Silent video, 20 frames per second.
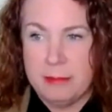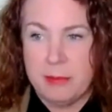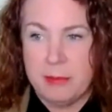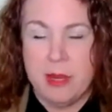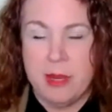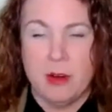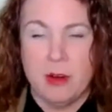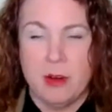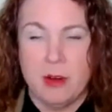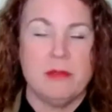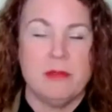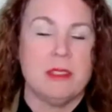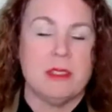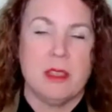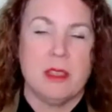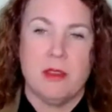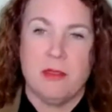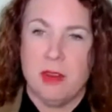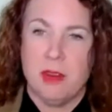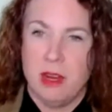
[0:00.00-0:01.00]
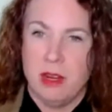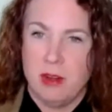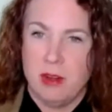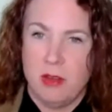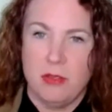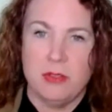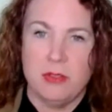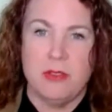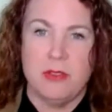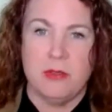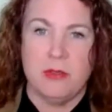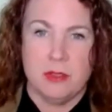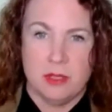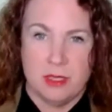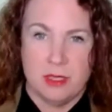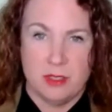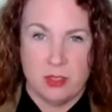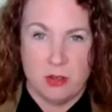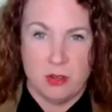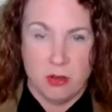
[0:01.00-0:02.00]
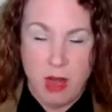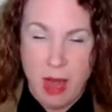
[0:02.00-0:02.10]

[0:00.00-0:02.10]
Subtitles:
area of discovery and all the different things that are